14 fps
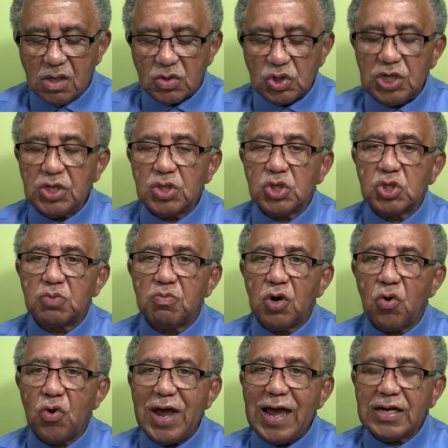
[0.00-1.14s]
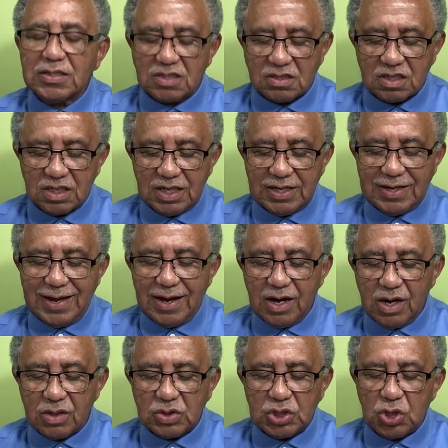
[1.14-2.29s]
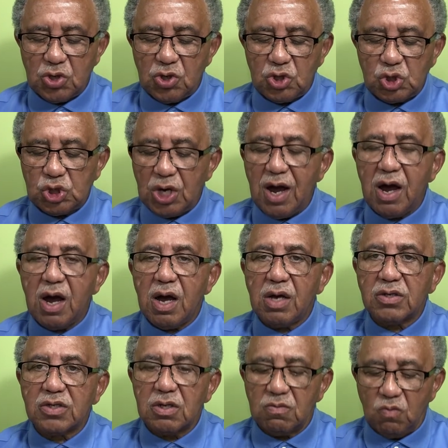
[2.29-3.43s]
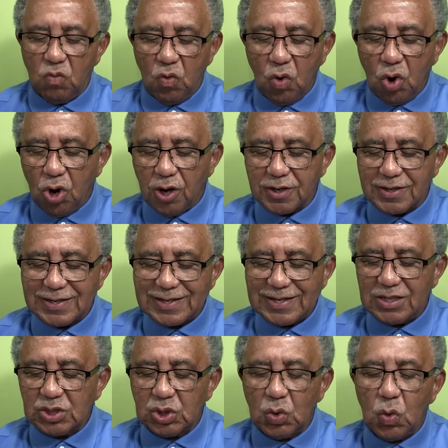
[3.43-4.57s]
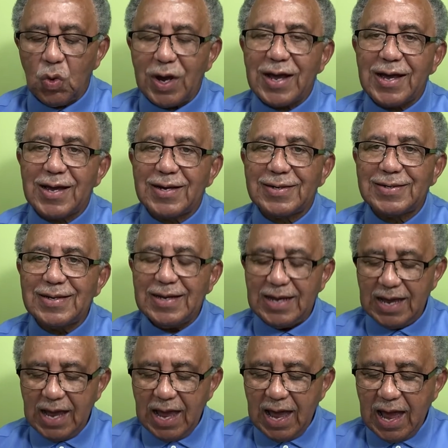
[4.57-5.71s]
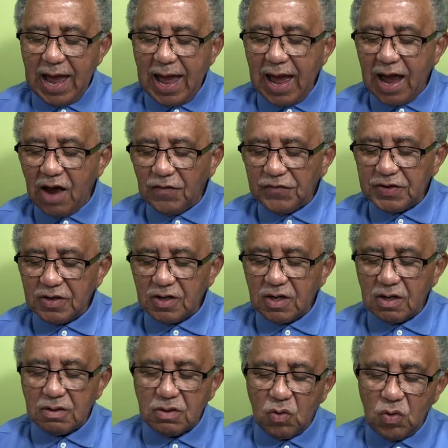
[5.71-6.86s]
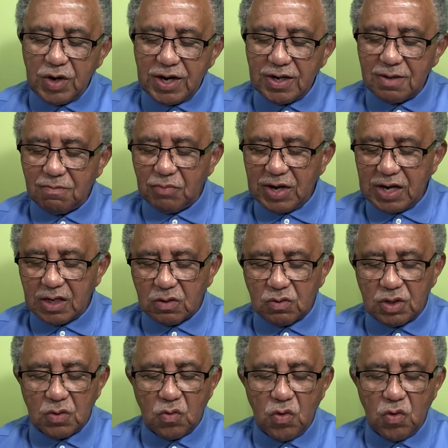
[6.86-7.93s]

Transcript: Jesus miraculously there turned jars of water into wine after the wedding banquet